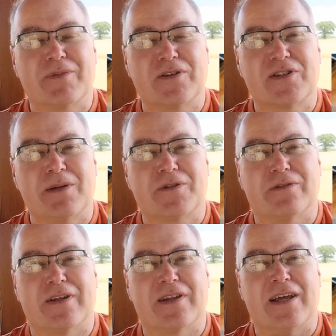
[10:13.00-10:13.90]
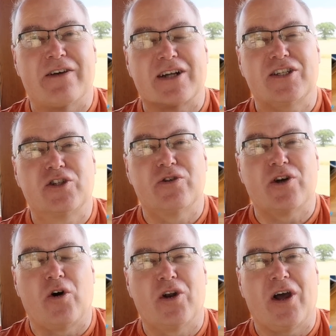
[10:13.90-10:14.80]
consumptive, and they are actually
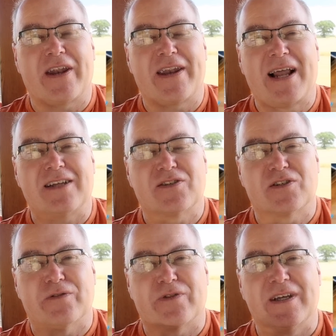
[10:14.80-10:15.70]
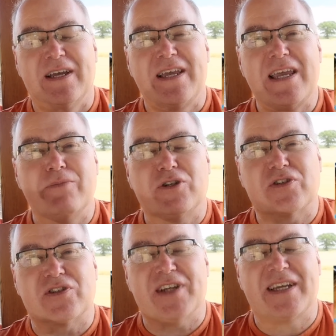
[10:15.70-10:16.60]
doing online analysis of the
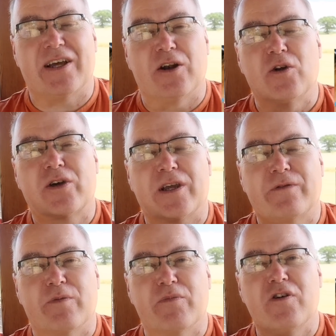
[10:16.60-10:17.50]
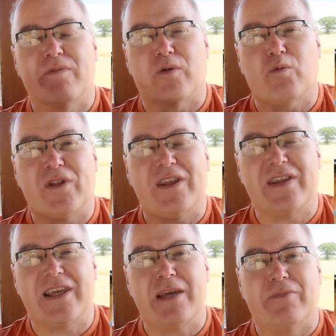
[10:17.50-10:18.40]
images and data, looking for movement within
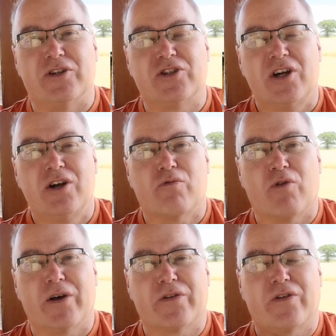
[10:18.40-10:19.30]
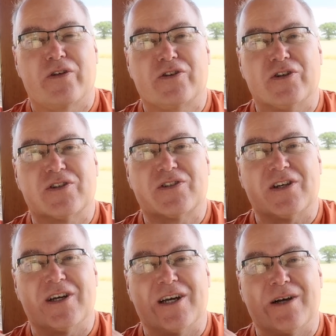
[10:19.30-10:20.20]
the image rather than just
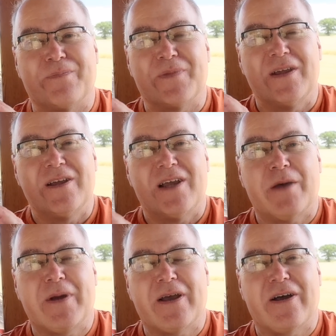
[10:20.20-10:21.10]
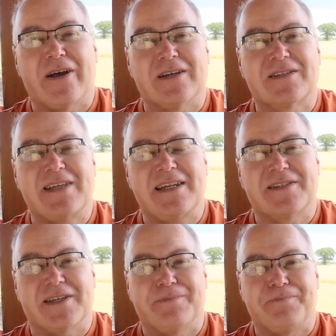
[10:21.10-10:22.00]
a PIR
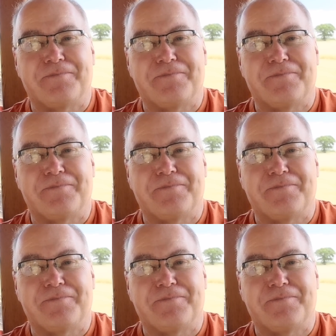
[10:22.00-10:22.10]
sensor.